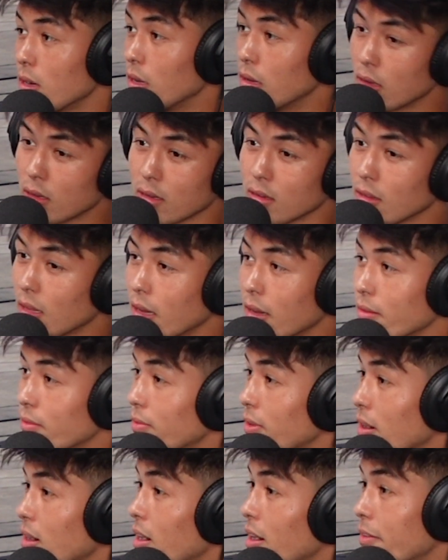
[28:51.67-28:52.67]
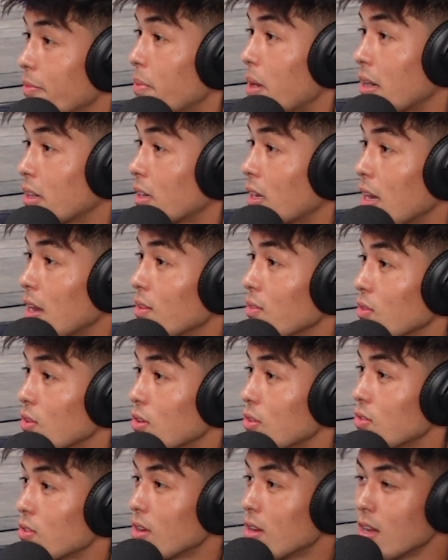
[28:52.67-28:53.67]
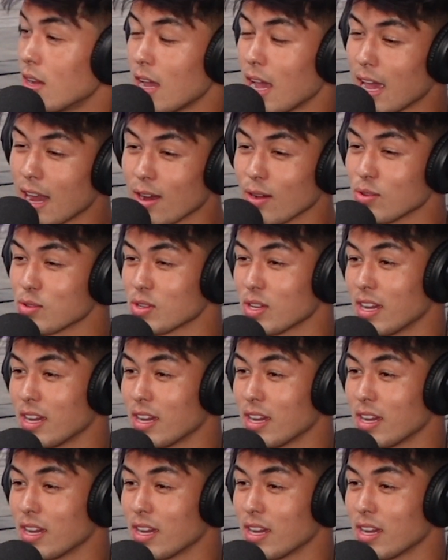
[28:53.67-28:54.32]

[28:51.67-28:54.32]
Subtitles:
you can go like fuck off back to Kansas. And I was